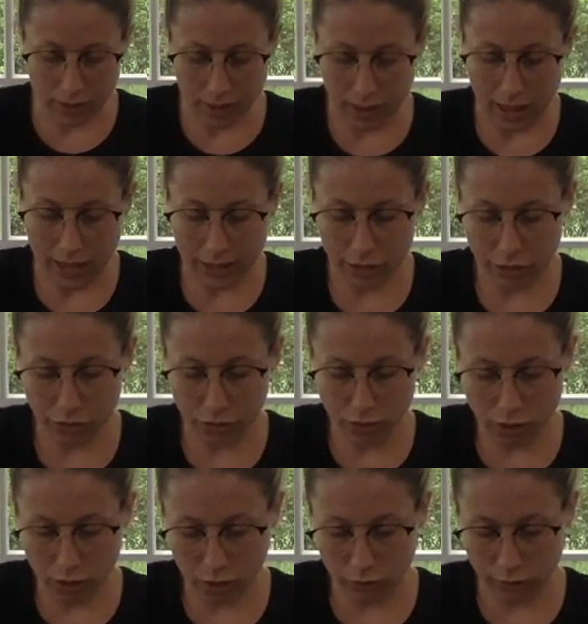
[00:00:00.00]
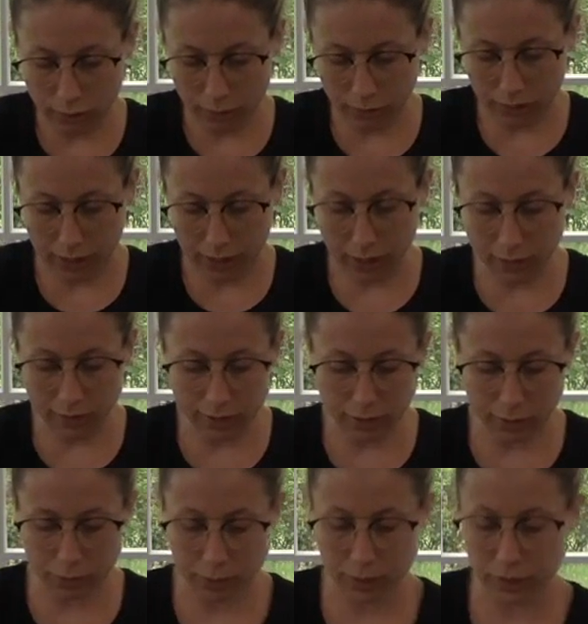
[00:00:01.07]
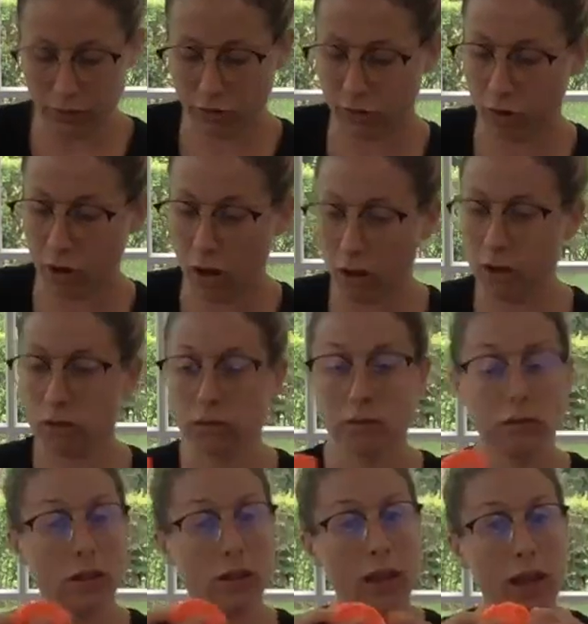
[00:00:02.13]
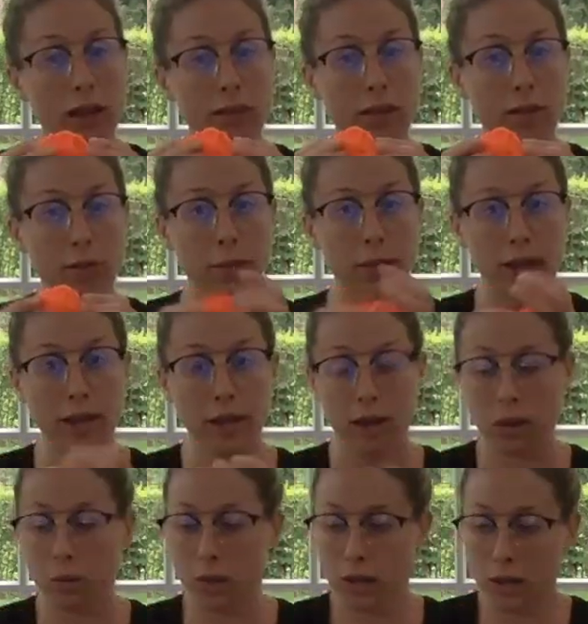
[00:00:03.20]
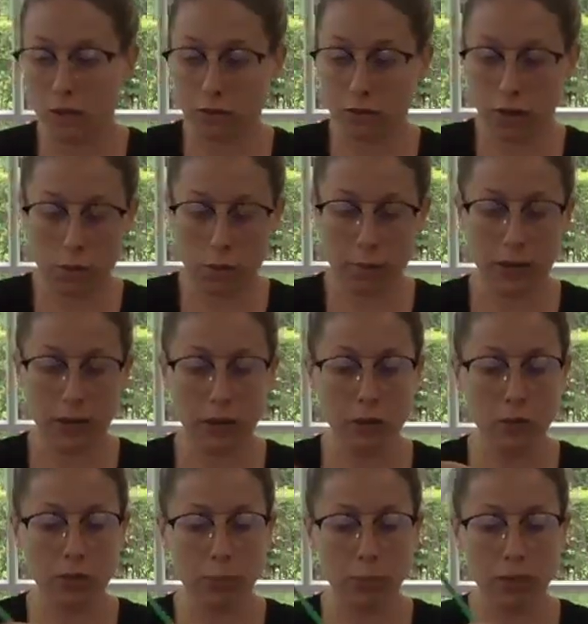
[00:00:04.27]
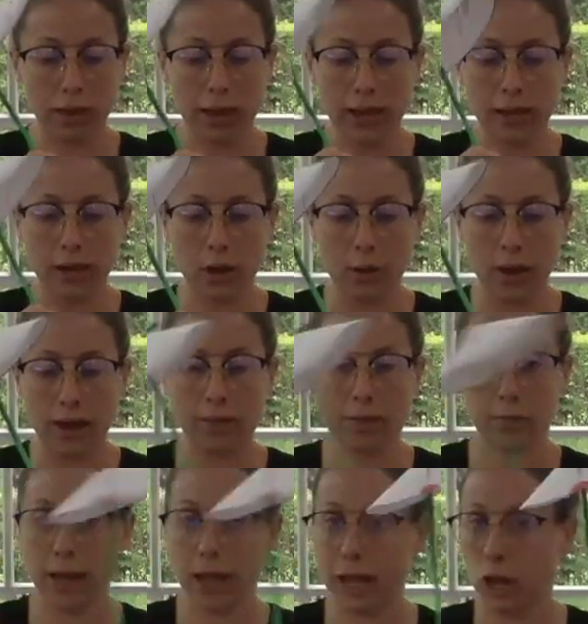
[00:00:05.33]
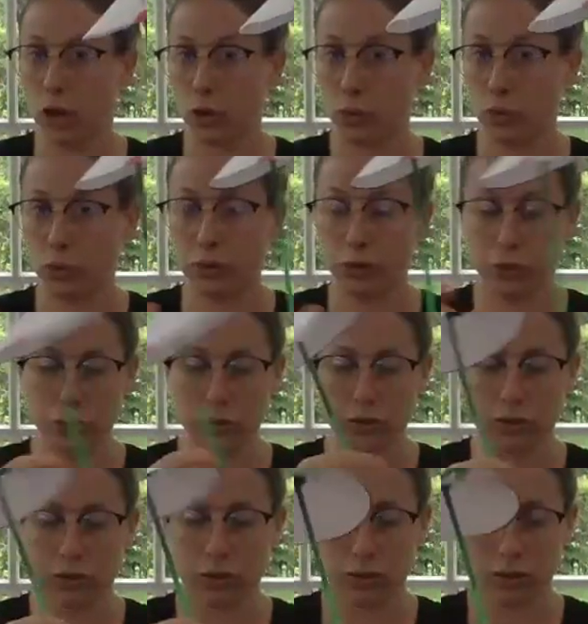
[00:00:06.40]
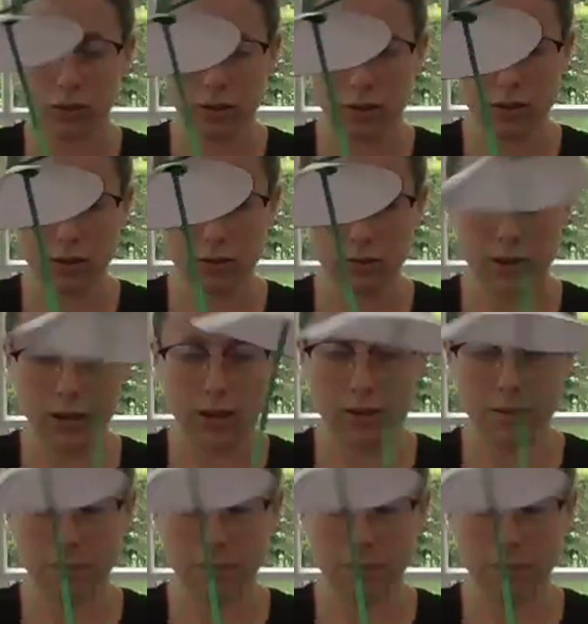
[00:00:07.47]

I do know something else that's pretty strong, and that's Play-Doh. So I'm gonna use Play-Doh as my roots, right?